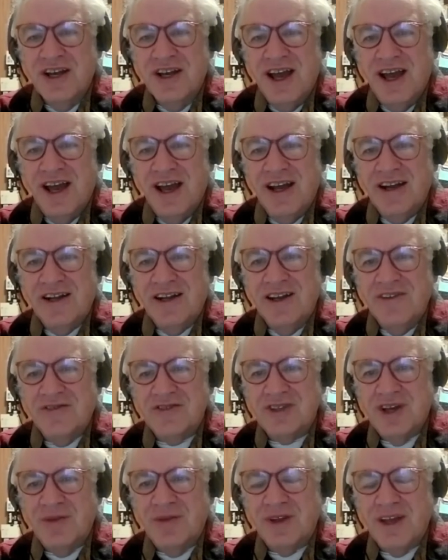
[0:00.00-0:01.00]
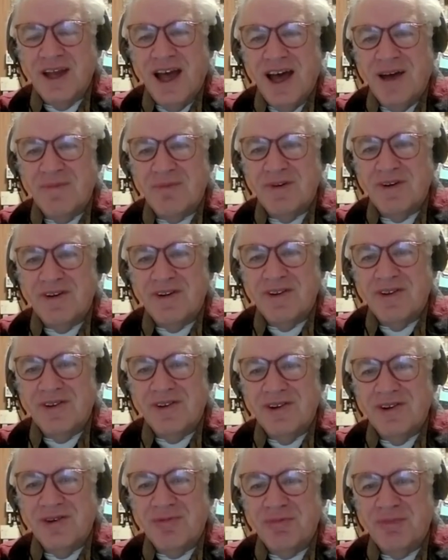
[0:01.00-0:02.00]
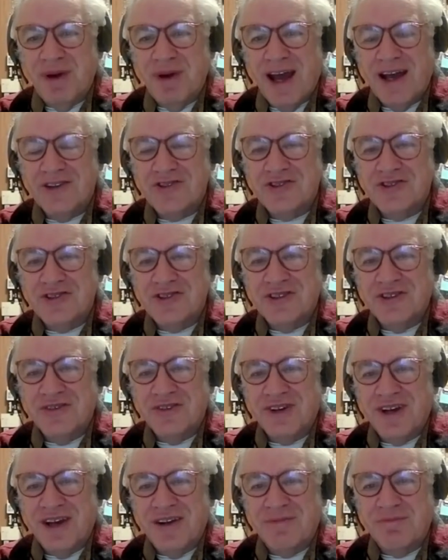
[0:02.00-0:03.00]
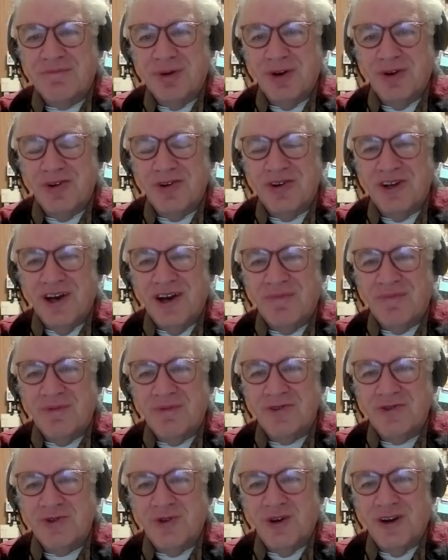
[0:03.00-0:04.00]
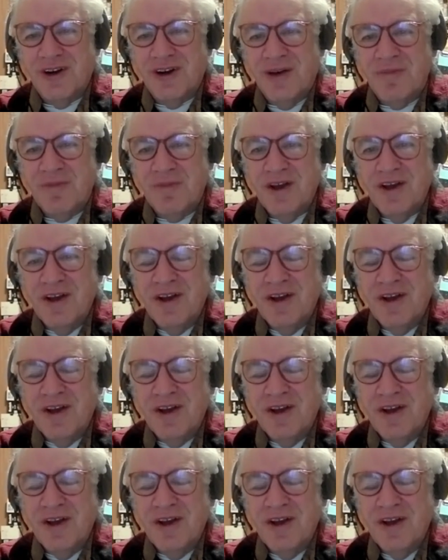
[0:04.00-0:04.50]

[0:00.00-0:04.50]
And if something happened to your patch, if it got burned up or torn up,